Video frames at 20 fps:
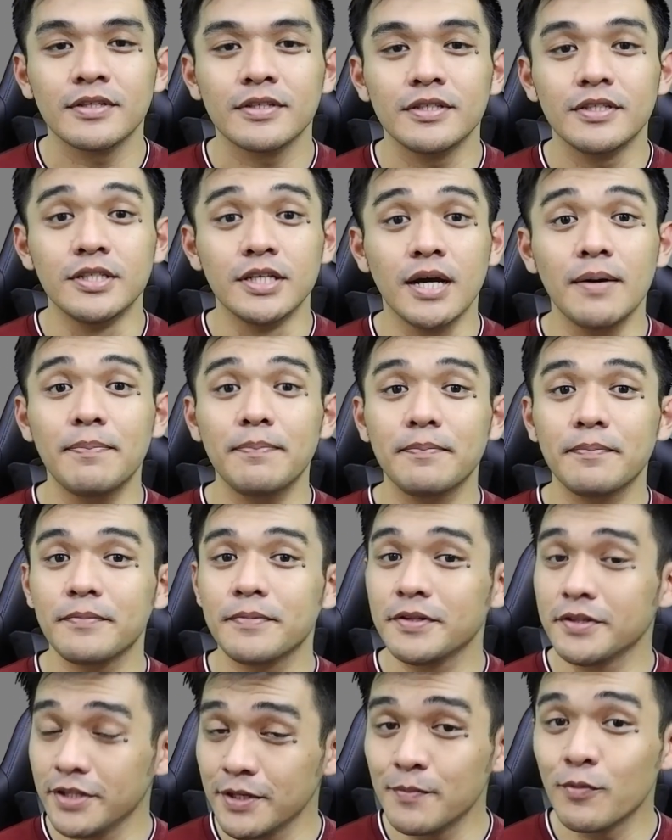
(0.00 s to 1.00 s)
Yup,
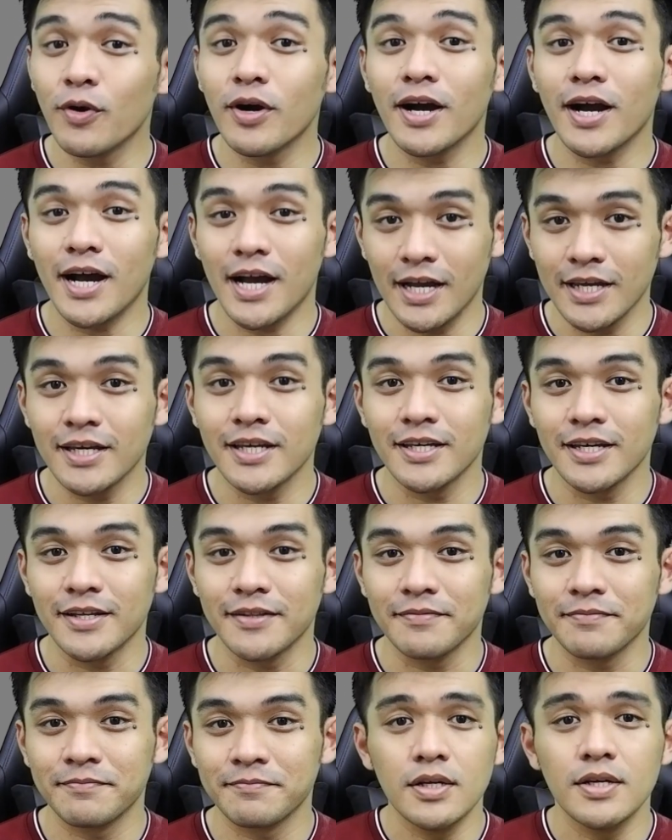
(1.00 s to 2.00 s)
hindi mo nga kaya yan.
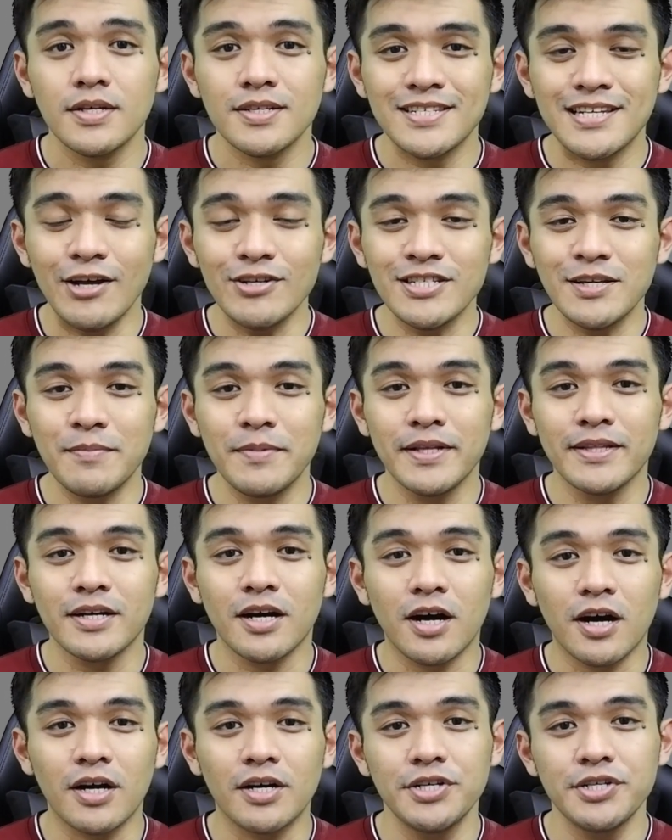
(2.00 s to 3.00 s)
Sounds a bit
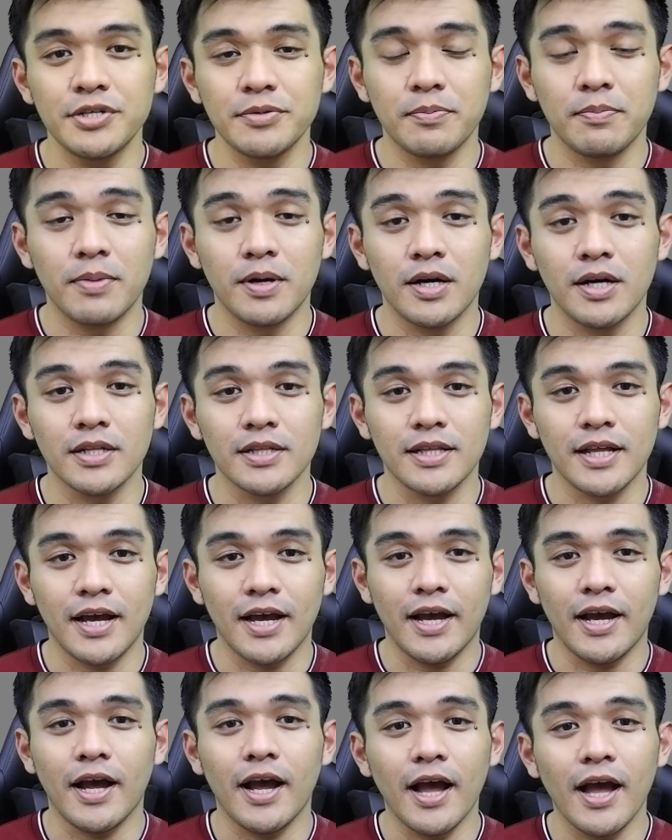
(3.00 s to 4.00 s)
harsh, but
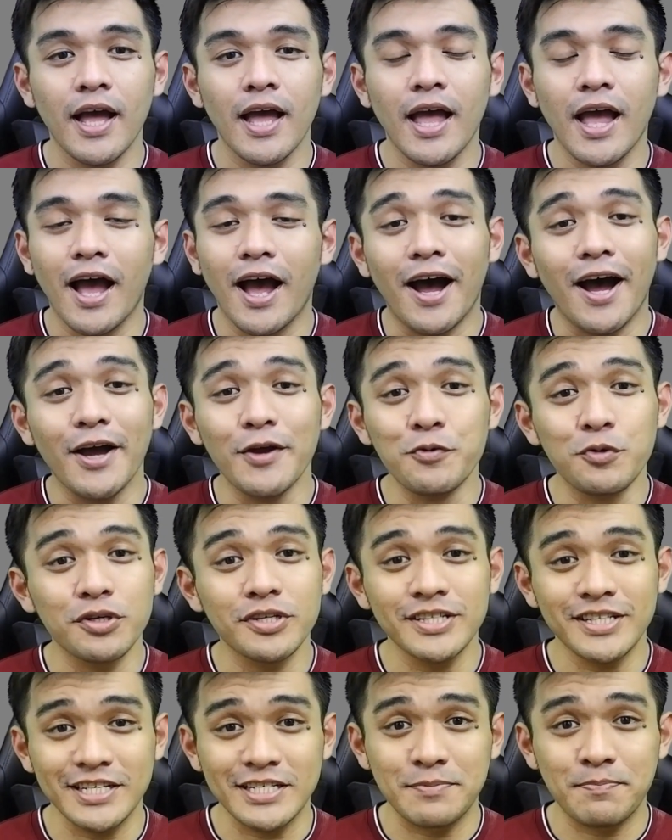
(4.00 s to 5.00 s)
I
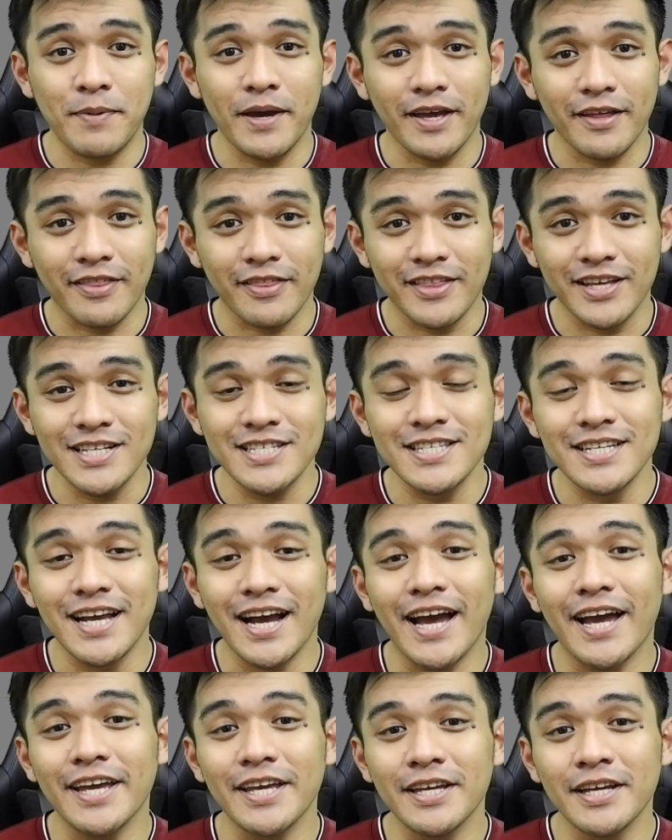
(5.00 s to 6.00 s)
wouldn't expect this
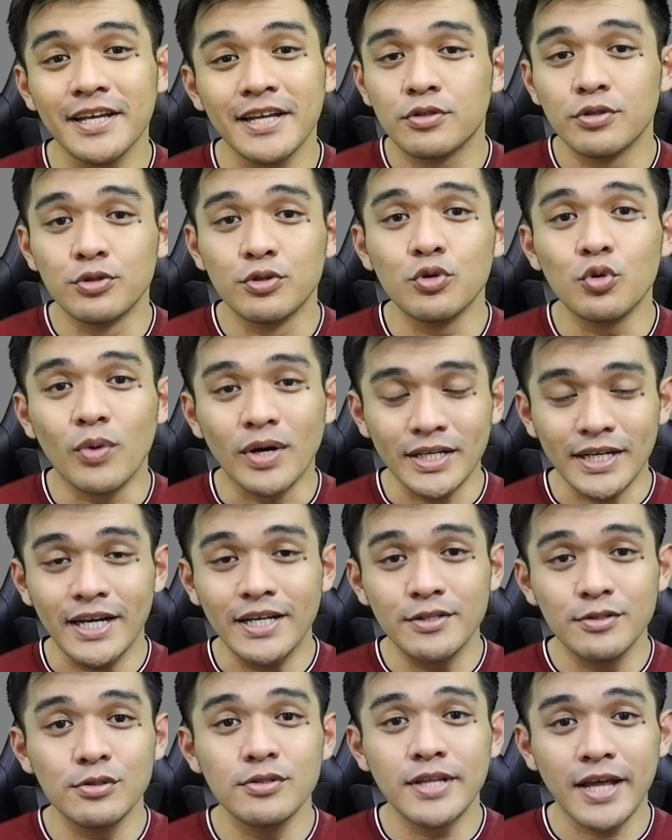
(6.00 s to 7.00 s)
guy to do what I
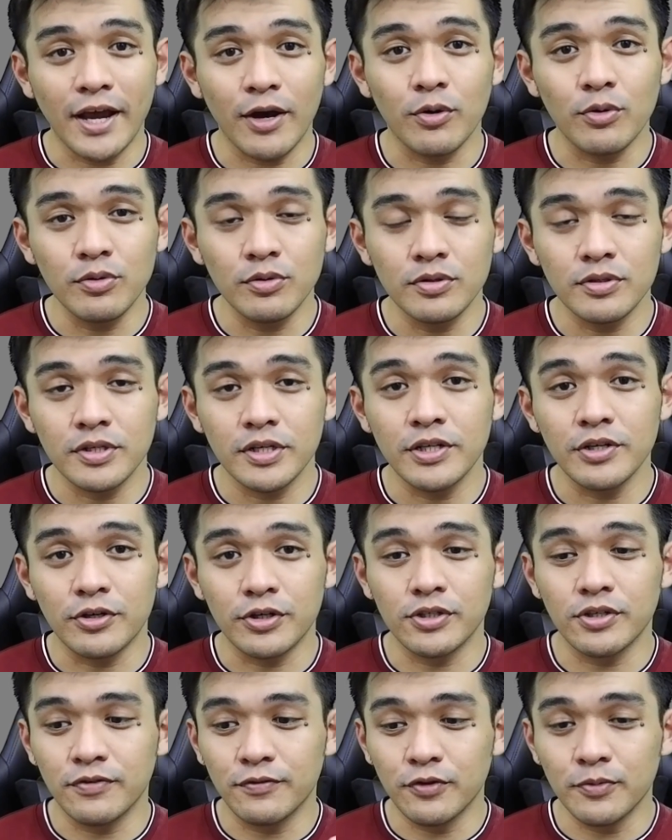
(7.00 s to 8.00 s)
do now in
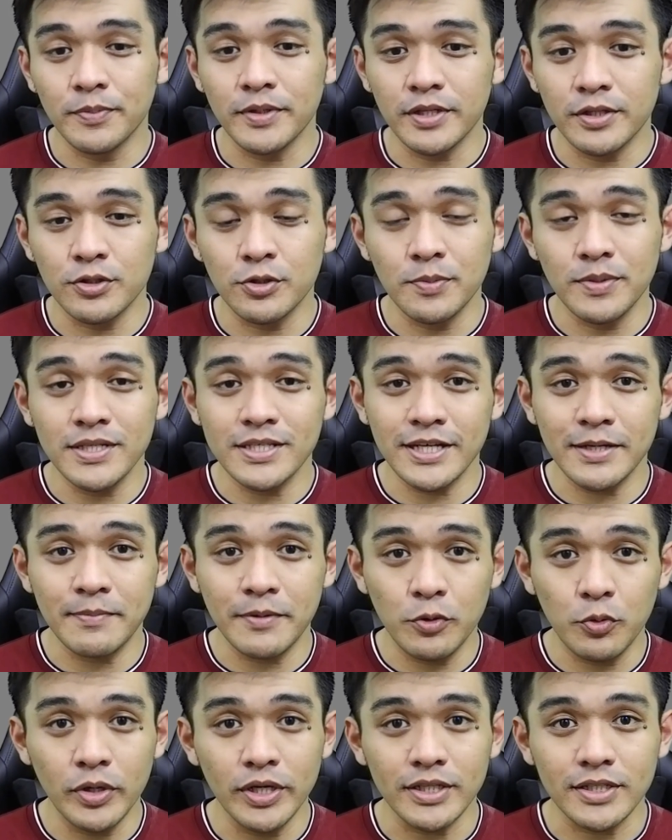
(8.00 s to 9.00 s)
order for me to maintain
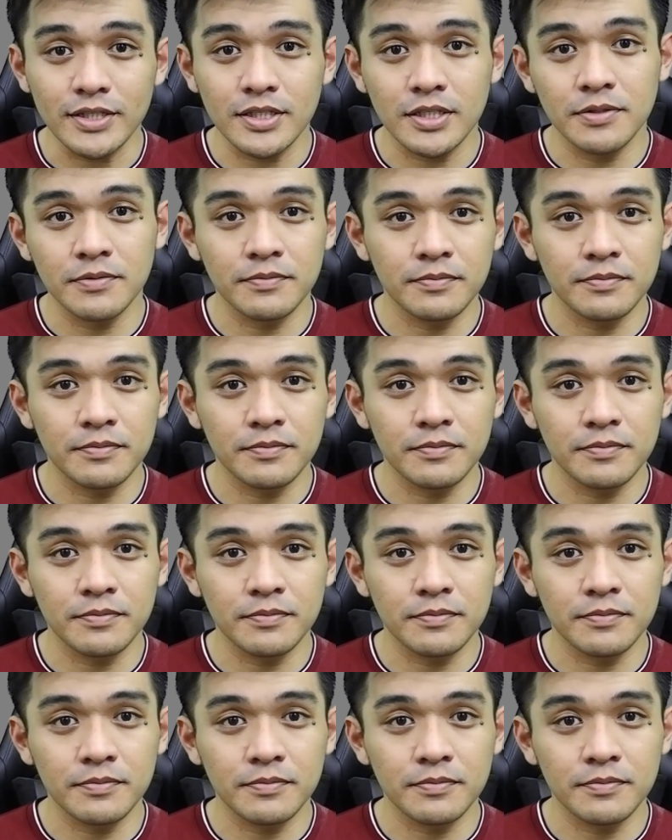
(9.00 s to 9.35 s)
my weight.